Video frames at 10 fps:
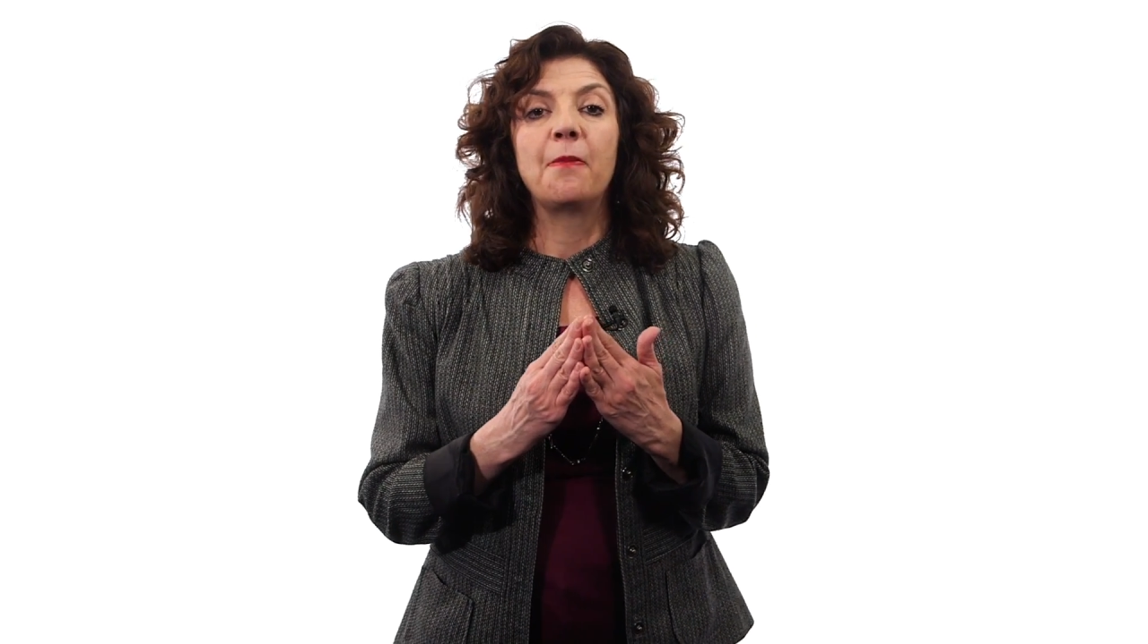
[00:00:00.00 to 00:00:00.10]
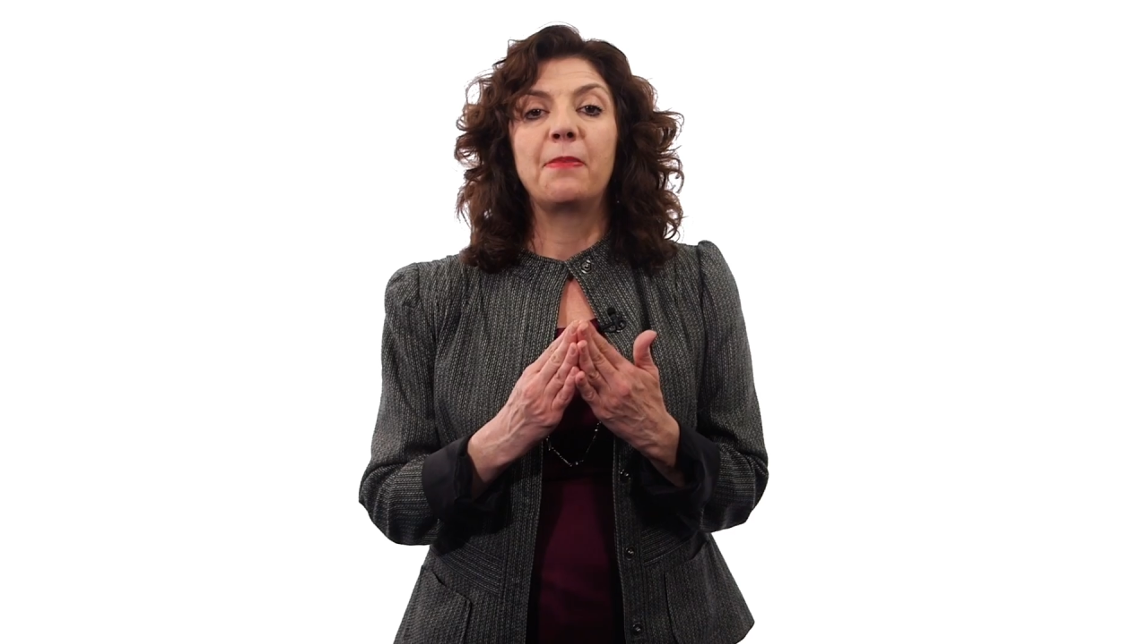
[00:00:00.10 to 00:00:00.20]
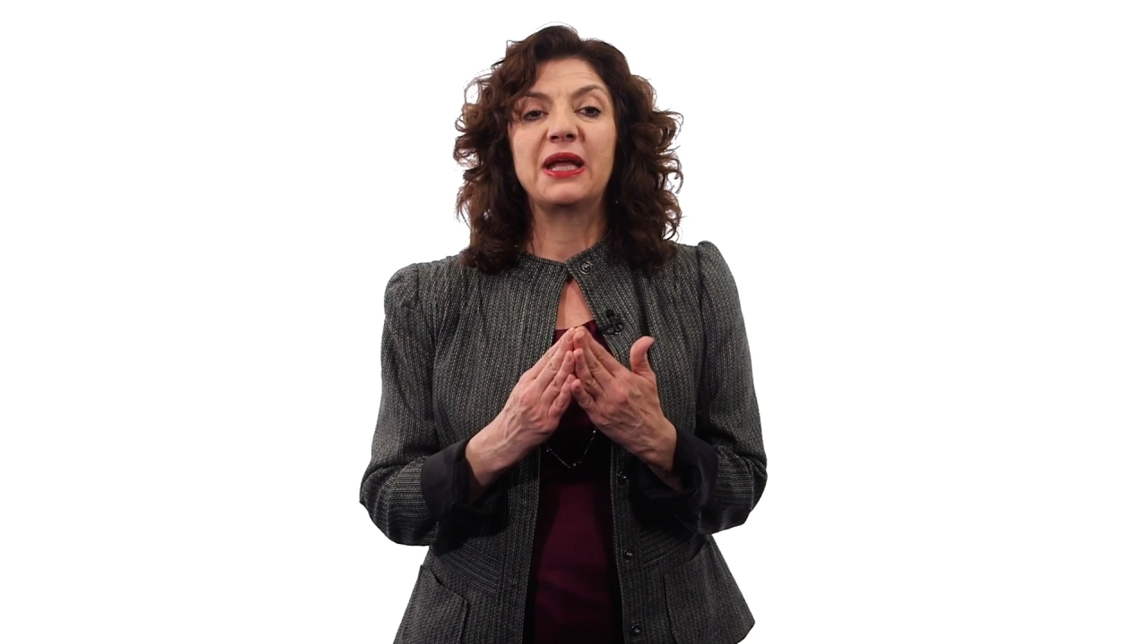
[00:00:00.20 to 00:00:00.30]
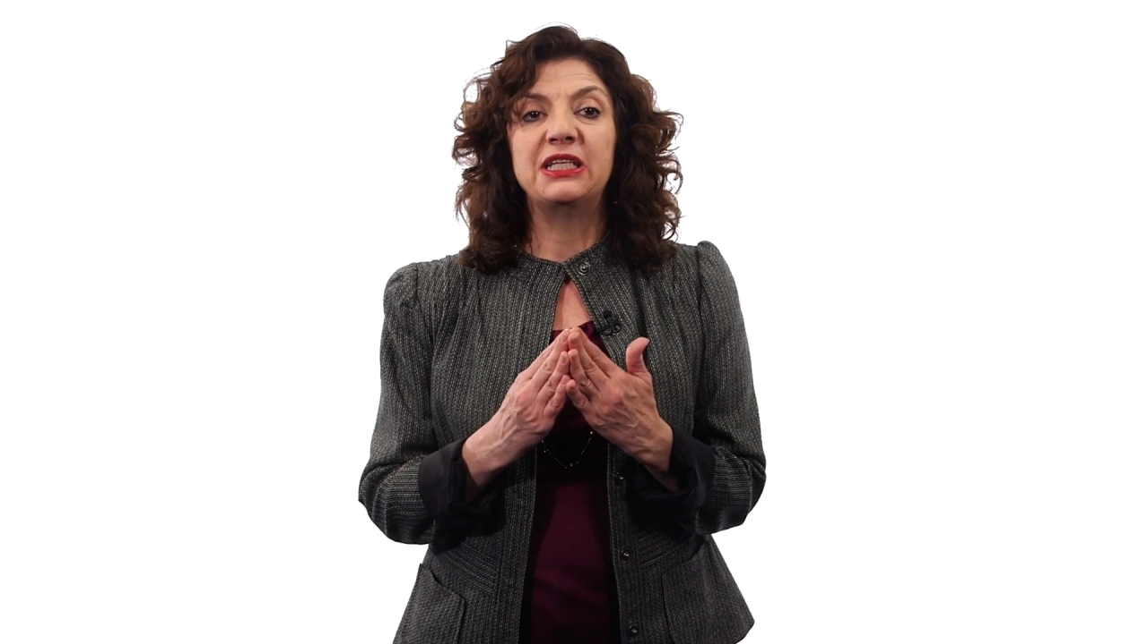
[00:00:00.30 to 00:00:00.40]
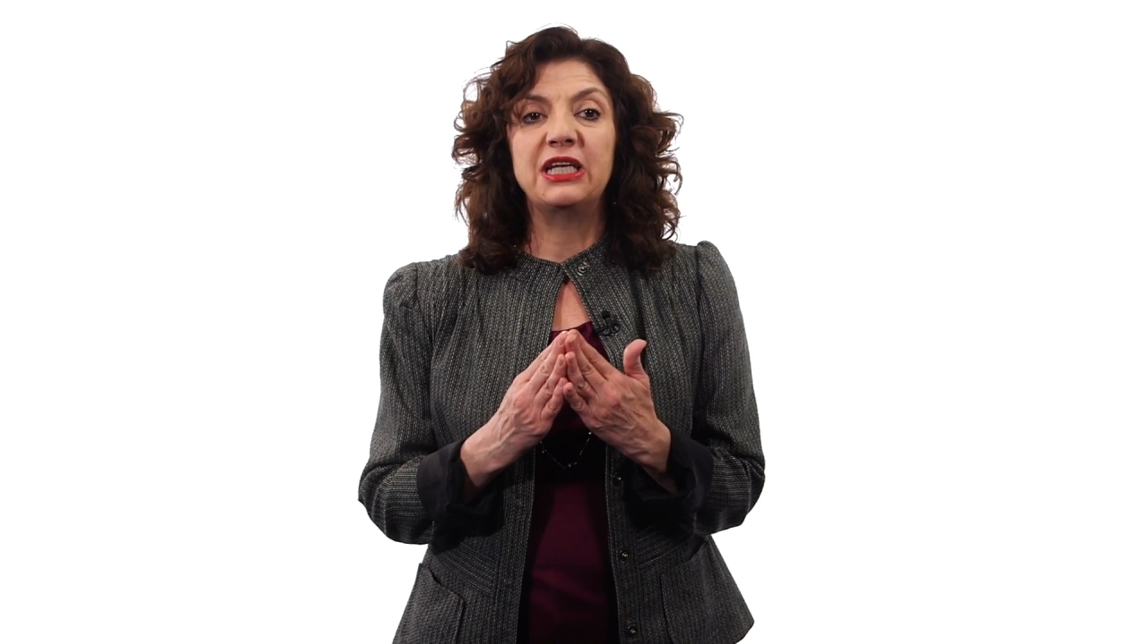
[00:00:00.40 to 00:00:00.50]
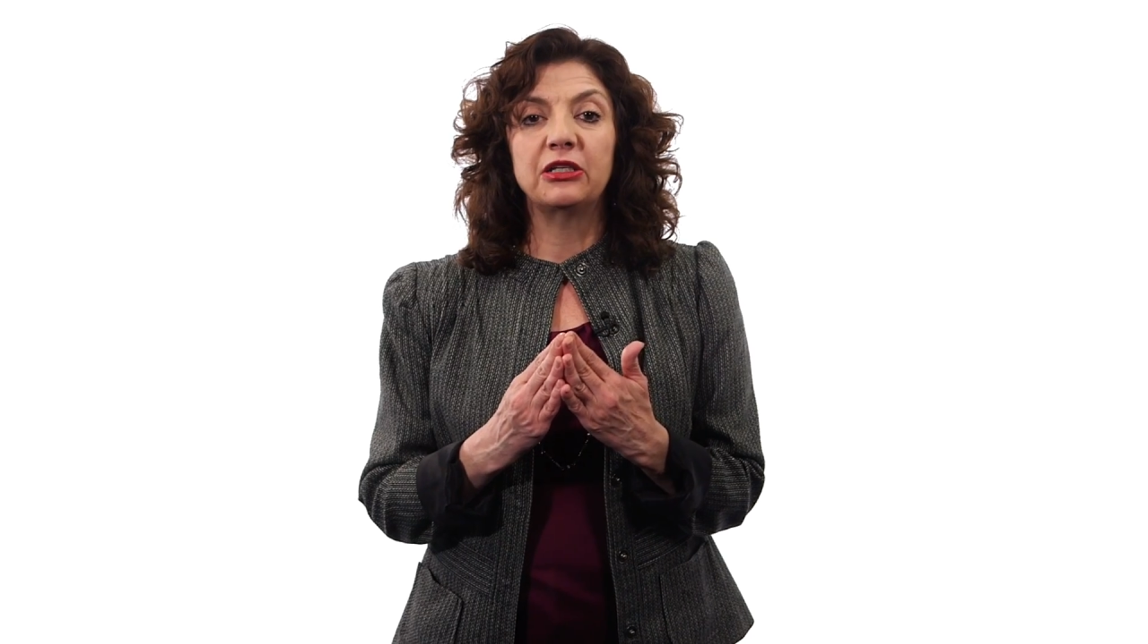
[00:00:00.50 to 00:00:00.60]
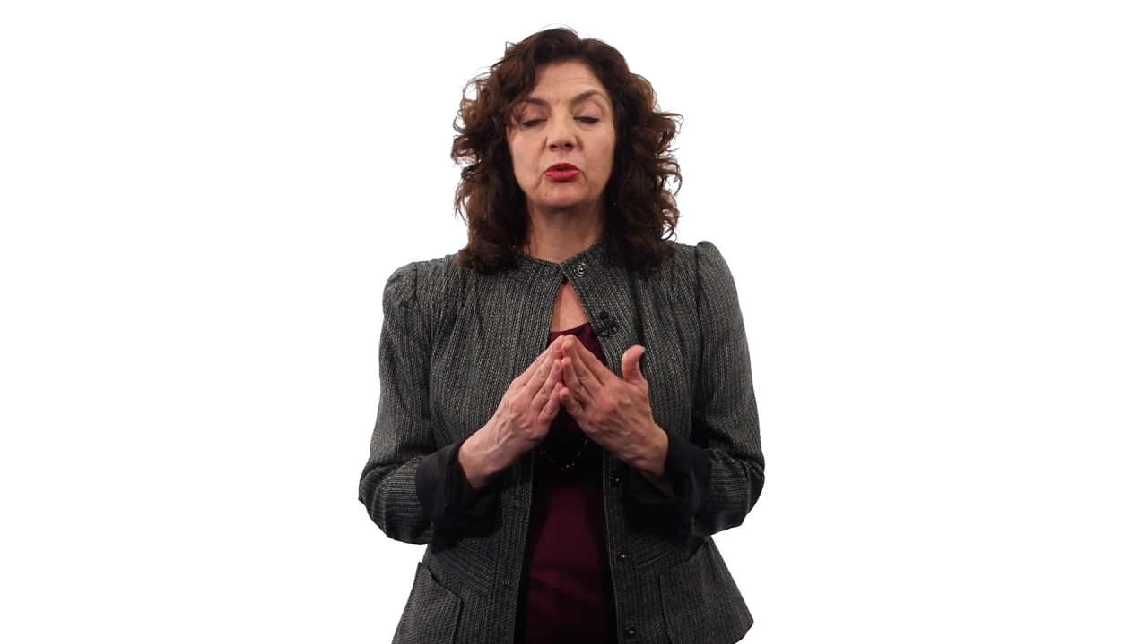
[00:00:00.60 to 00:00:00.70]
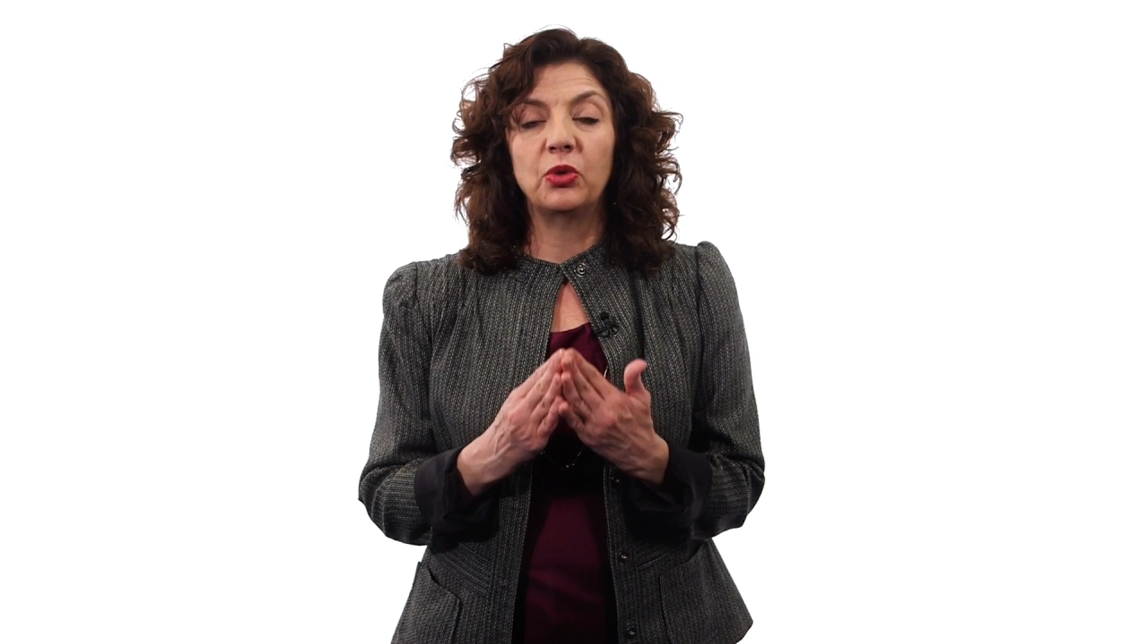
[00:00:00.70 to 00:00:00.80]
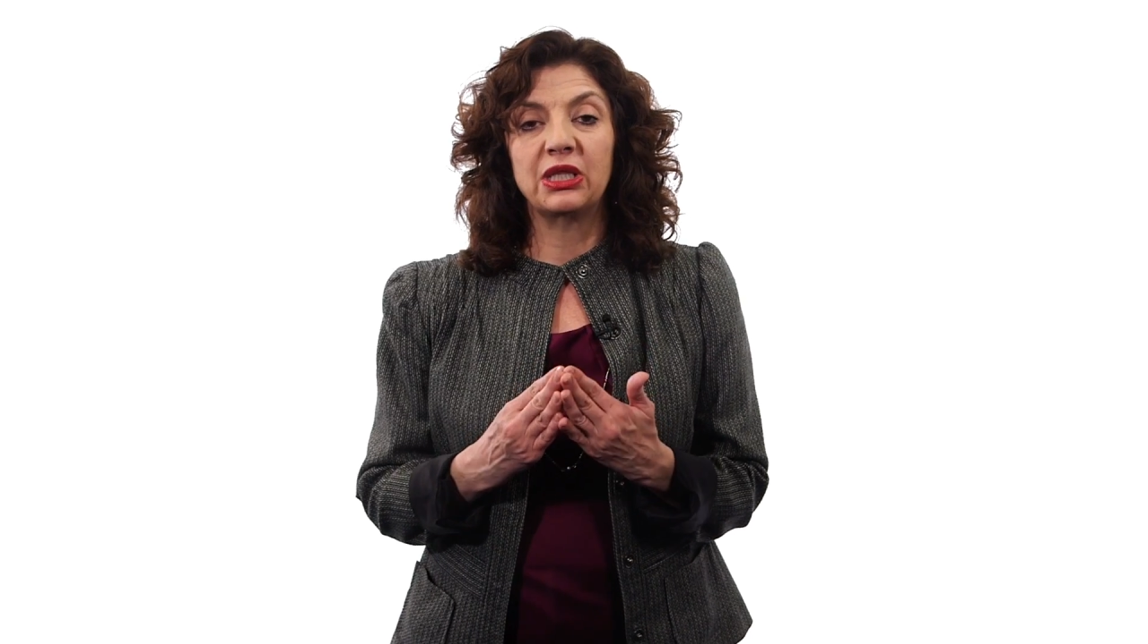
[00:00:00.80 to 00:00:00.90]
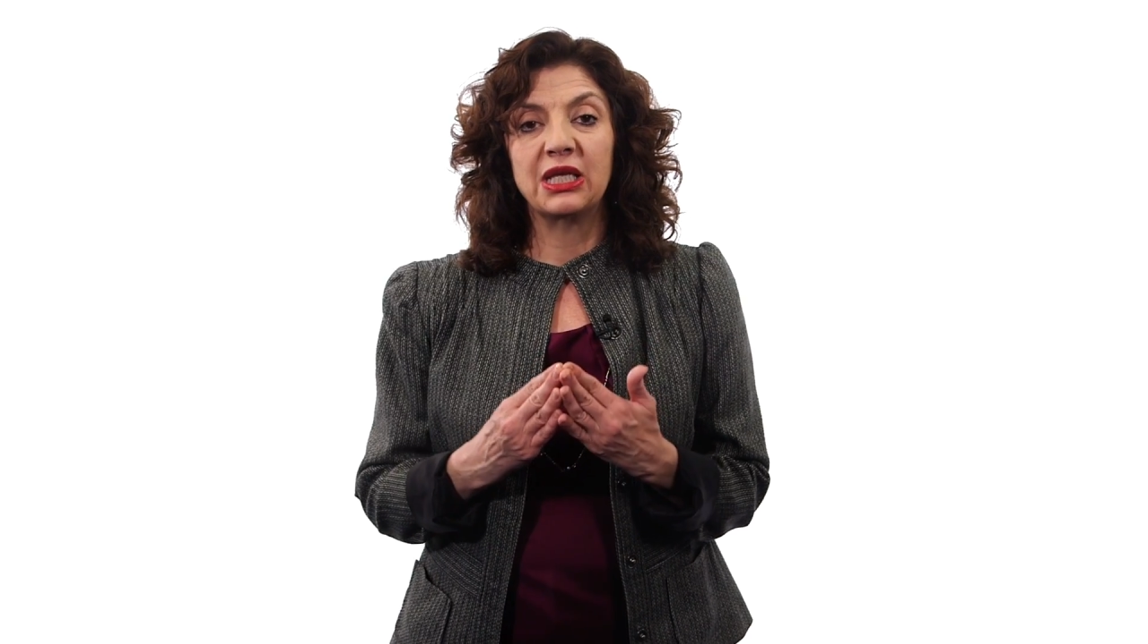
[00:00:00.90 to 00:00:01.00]
but deal
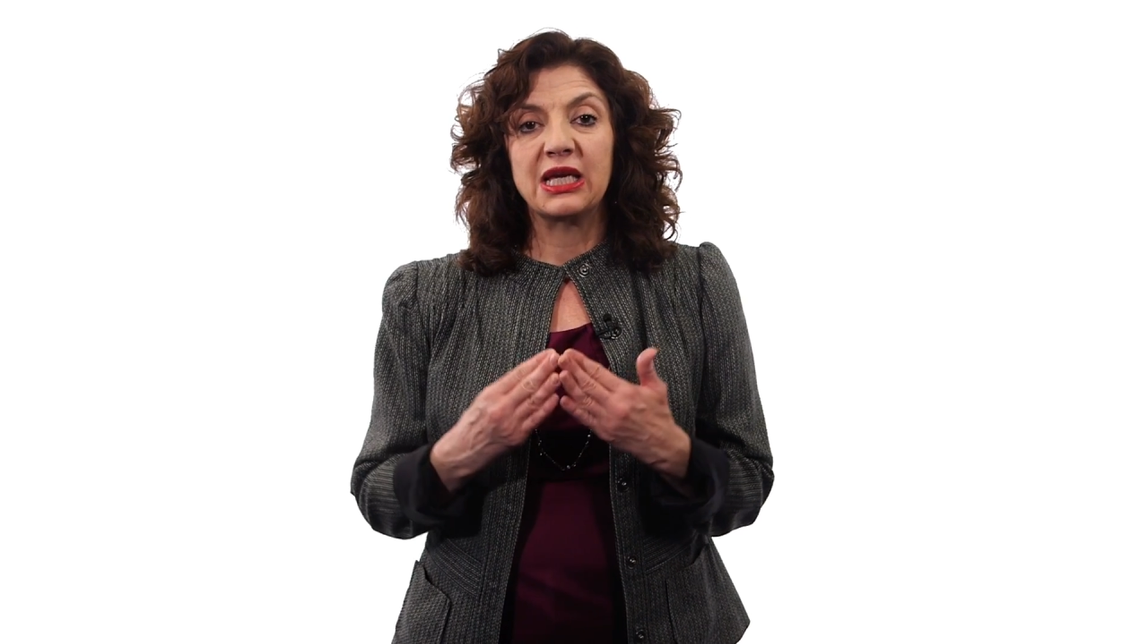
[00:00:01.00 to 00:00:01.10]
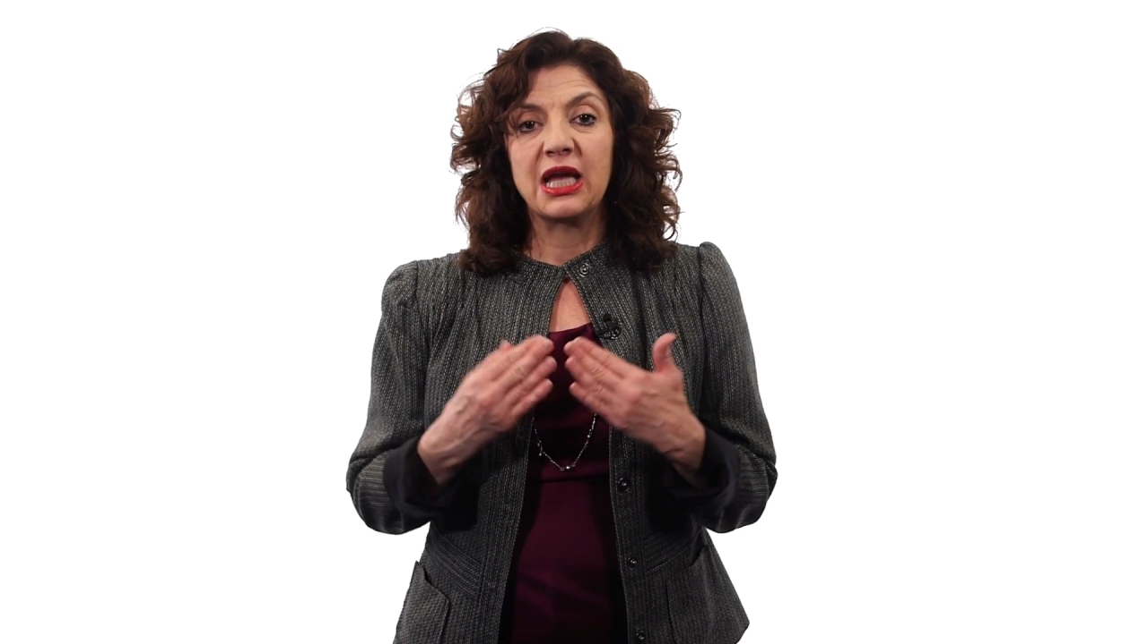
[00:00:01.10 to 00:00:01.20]
with